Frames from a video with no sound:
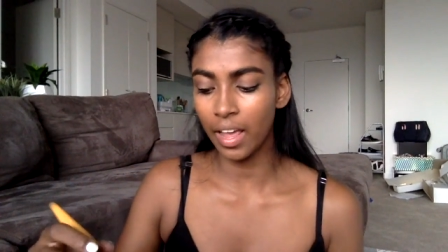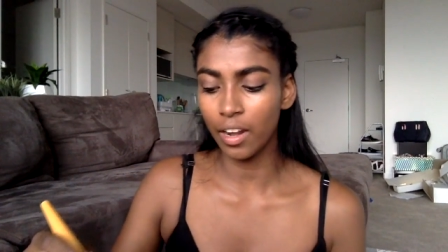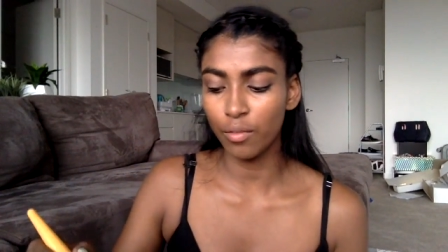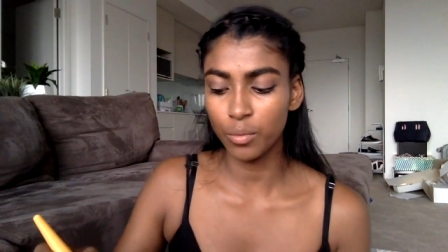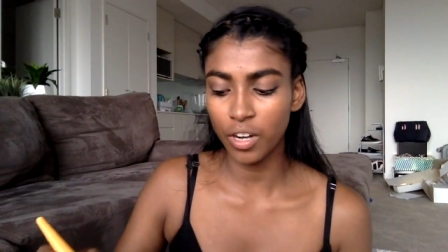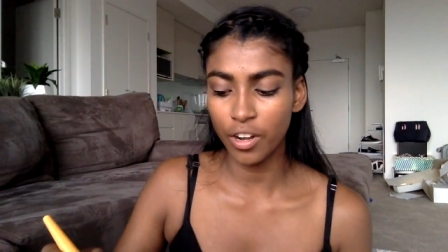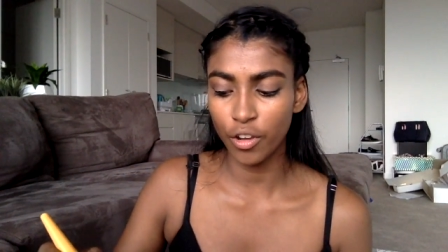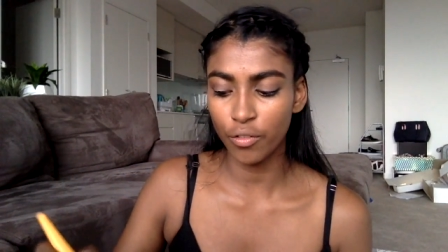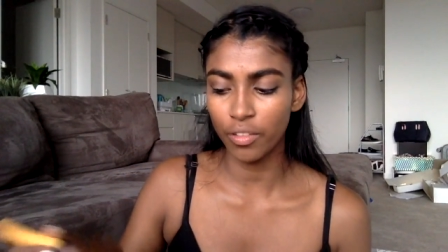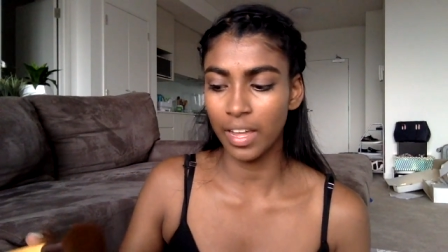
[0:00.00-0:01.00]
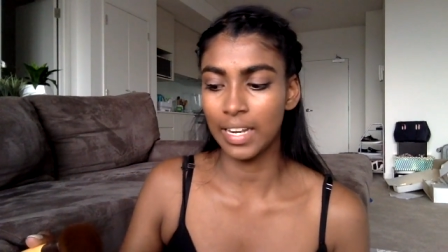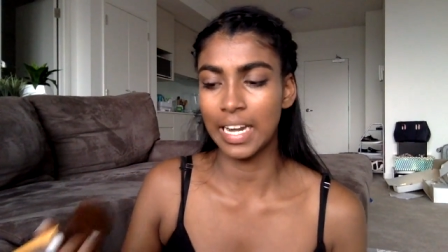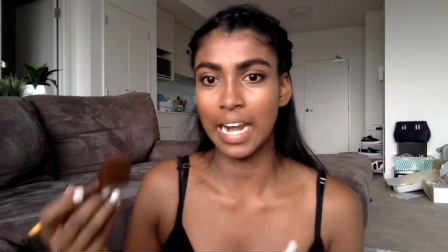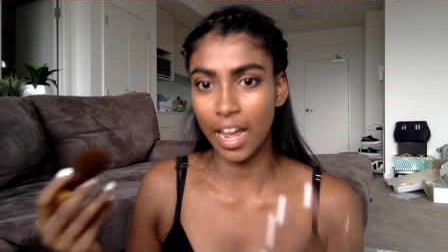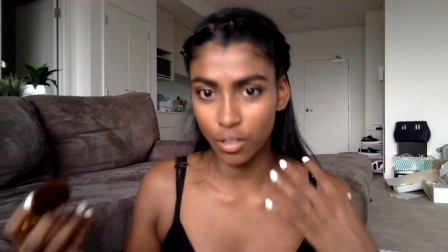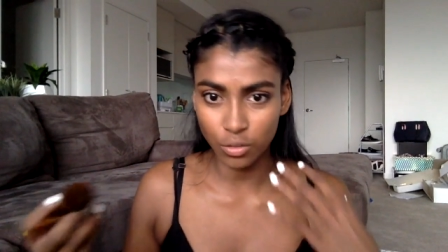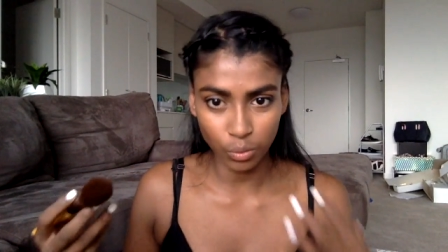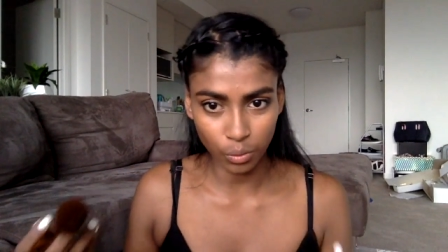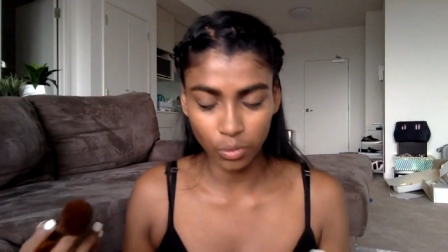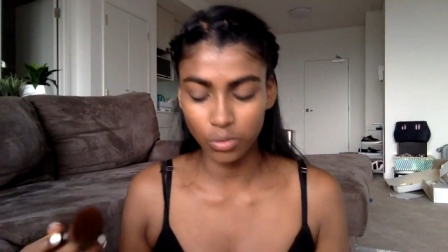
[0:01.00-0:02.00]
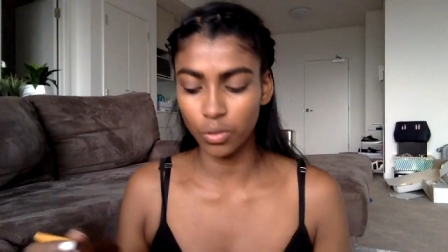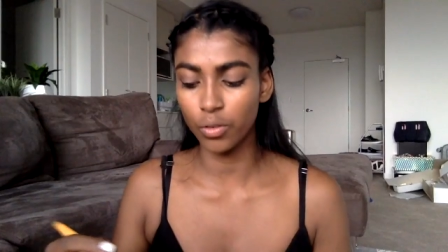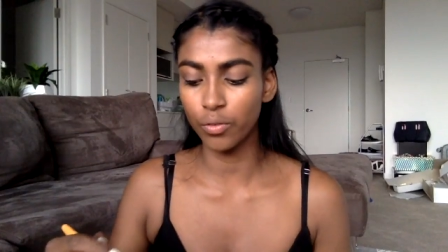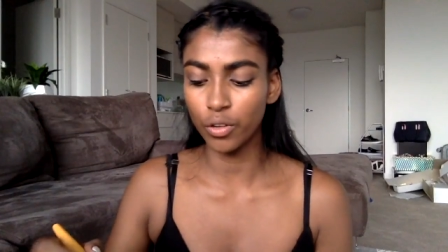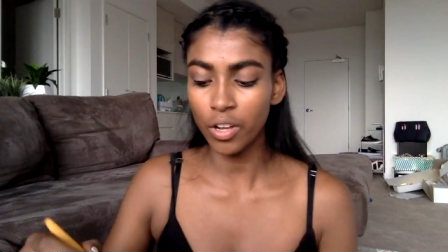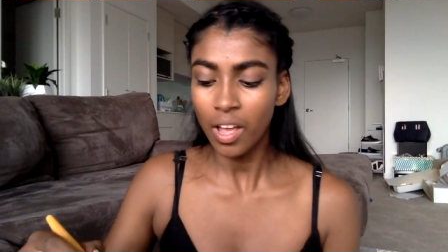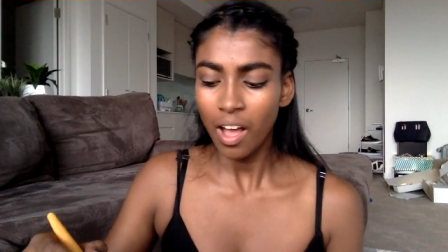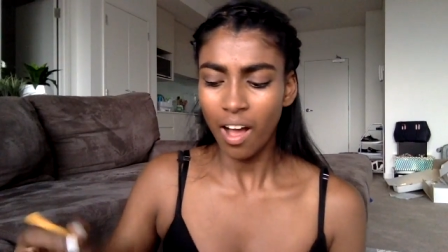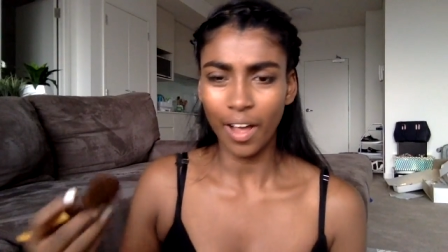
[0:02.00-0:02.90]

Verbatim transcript: and if I'm trying to go for that natural sort of look,